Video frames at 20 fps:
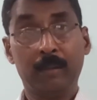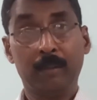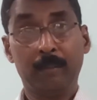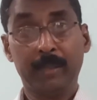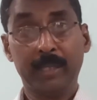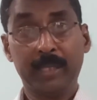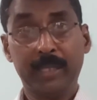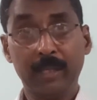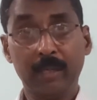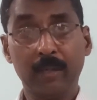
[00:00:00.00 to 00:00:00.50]

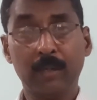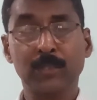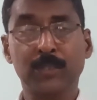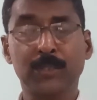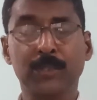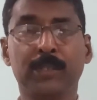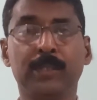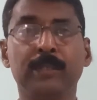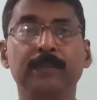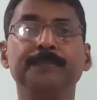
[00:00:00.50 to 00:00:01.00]
But here
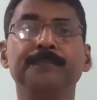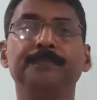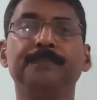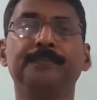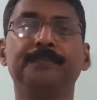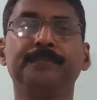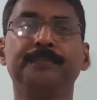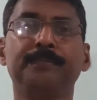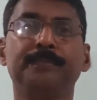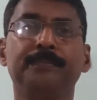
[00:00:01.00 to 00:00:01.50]

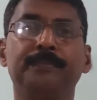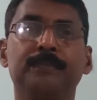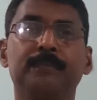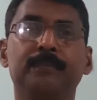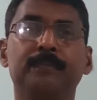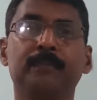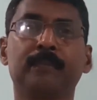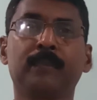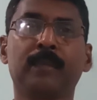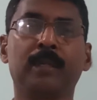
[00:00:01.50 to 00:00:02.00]
also,
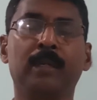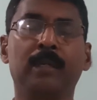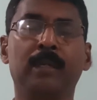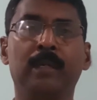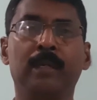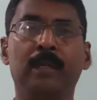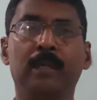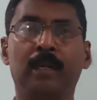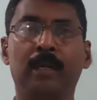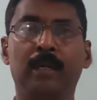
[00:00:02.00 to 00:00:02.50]

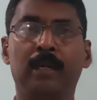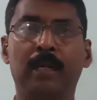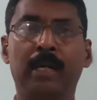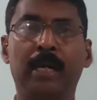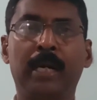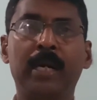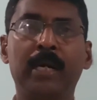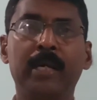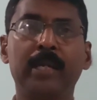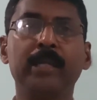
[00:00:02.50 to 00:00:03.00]

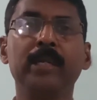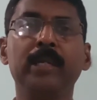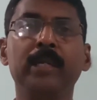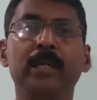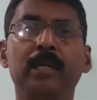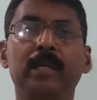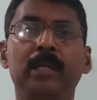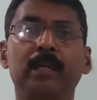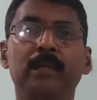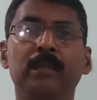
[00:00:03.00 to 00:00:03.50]

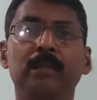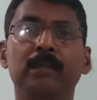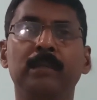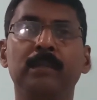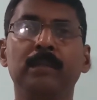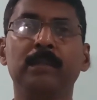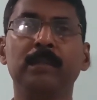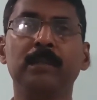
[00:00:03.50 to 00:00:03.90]
RNA